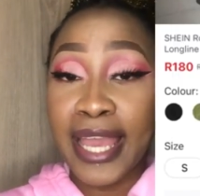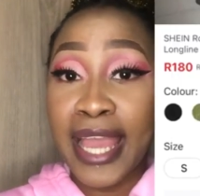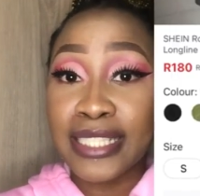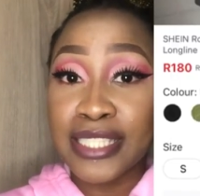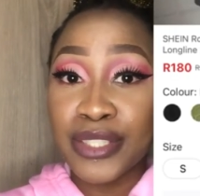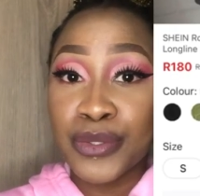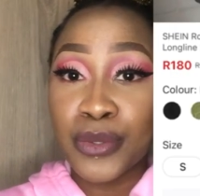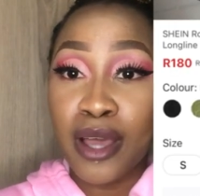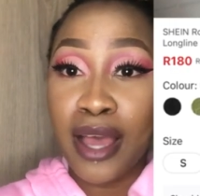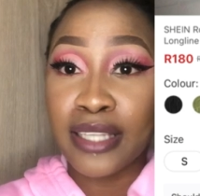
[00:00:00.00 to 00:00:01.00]
add to
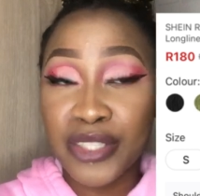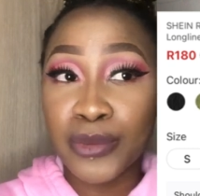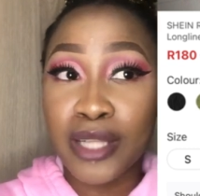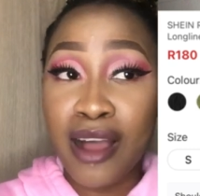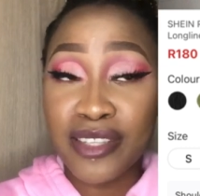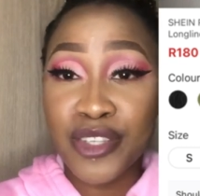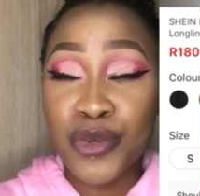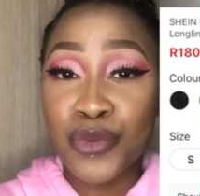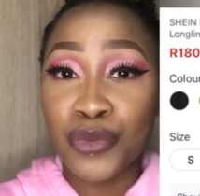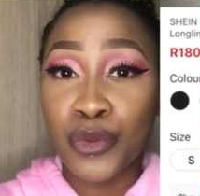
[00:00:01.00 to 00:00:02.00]
cart, it will ask
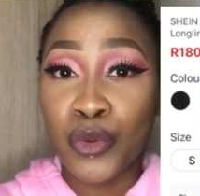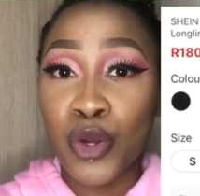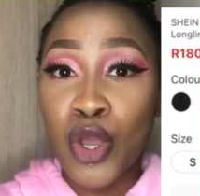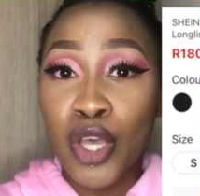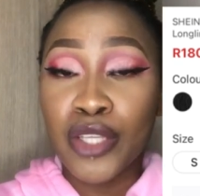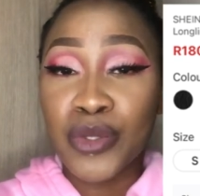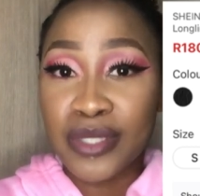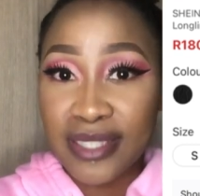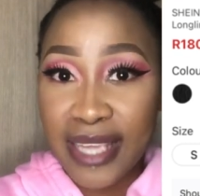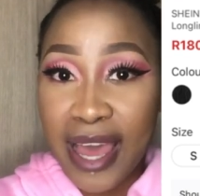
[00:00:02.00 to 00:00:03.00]
you for your
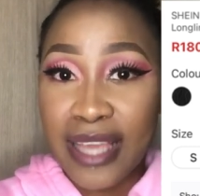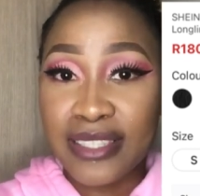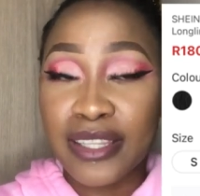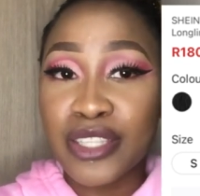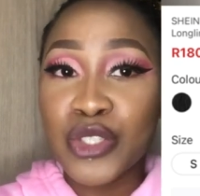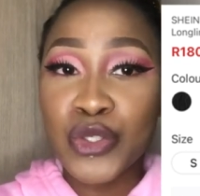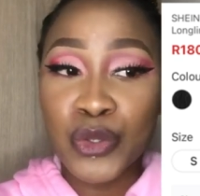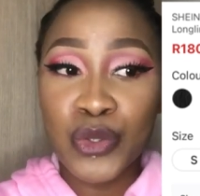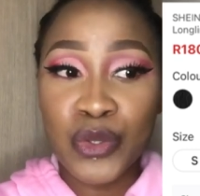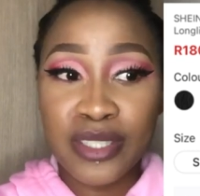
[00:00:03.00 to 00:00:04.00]
size, and then you
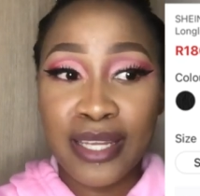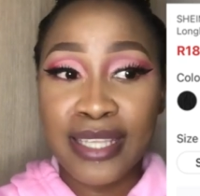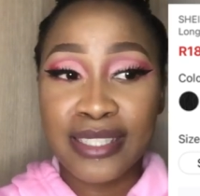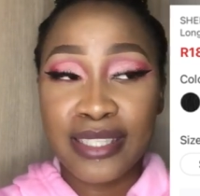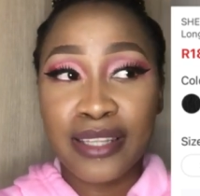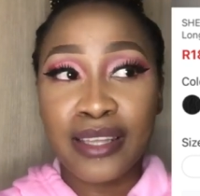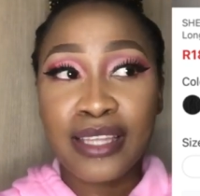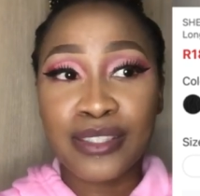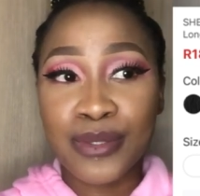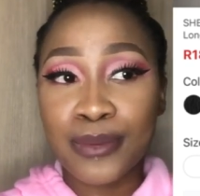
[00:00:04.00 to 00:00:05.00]
choose your size. It's either
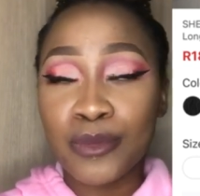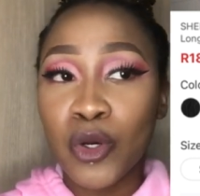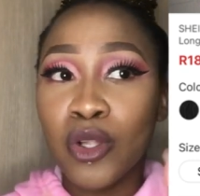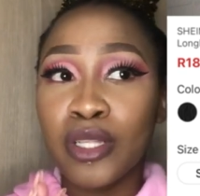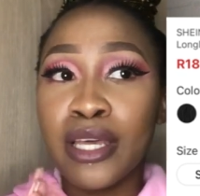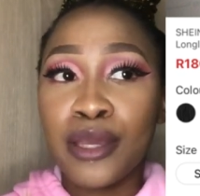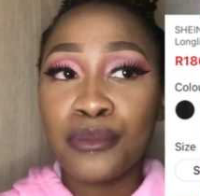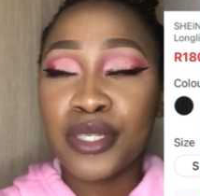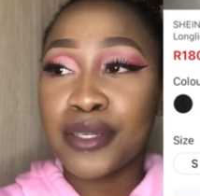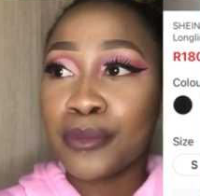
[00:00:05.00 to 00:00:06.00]
it's a small,
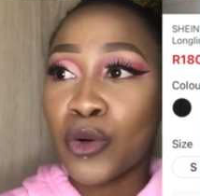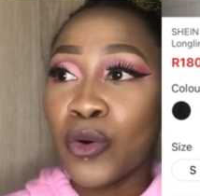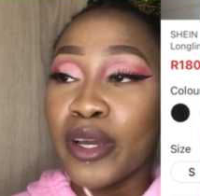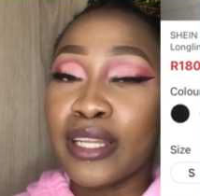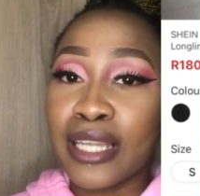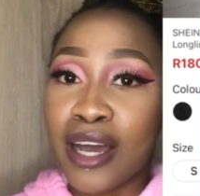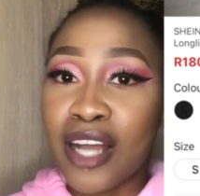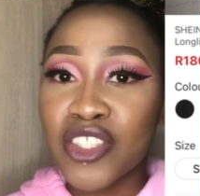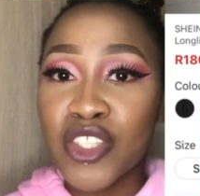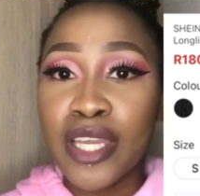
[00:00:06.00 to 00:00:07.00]
medium, or a
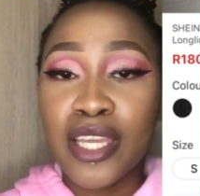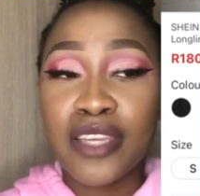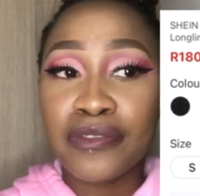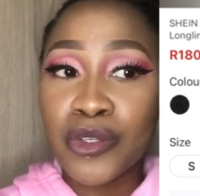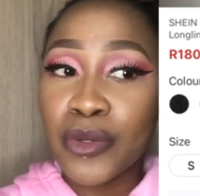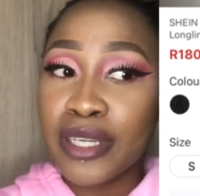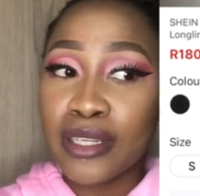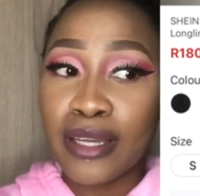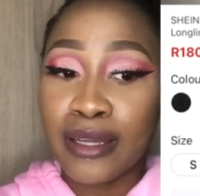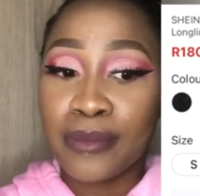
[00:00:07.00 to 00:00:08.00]
large. If you are
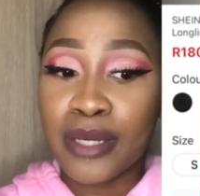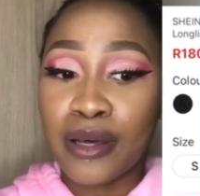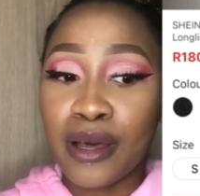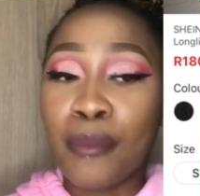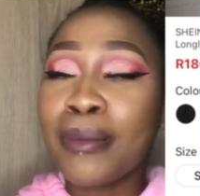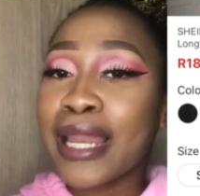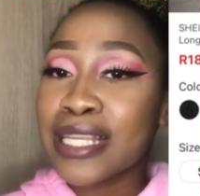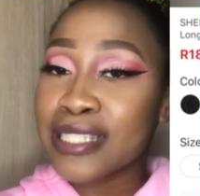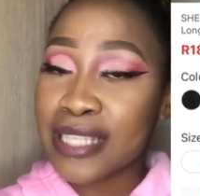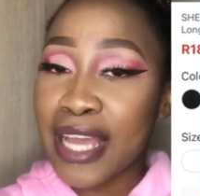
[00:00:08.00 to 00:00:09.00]
um, a, a
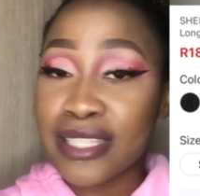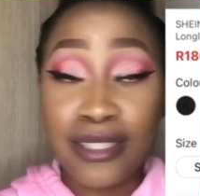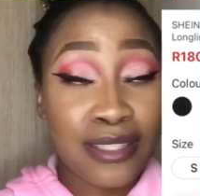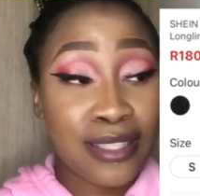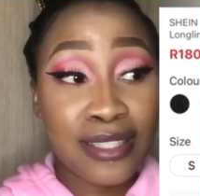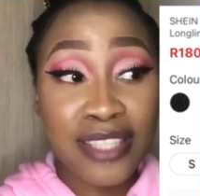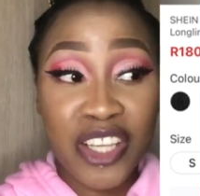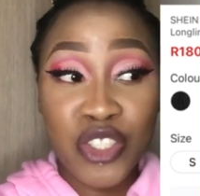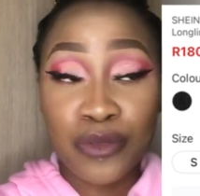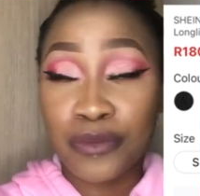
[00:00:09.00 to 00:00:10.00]
plus size, there's a
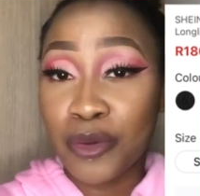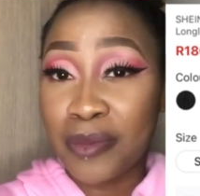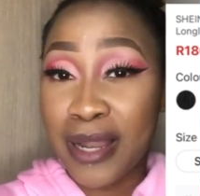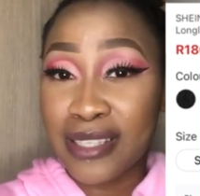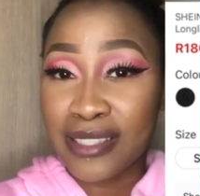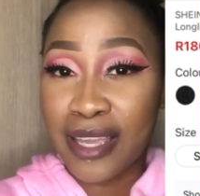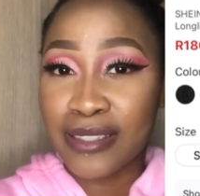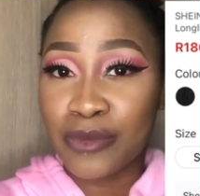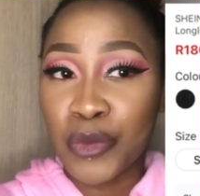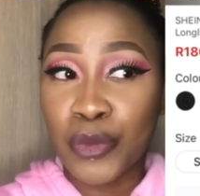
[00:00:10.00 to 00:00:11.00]
section for plus
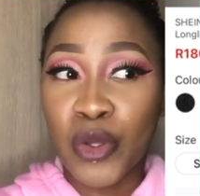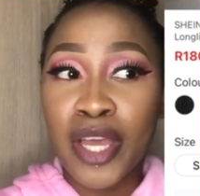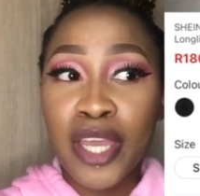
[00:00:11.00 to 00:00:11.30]
size people.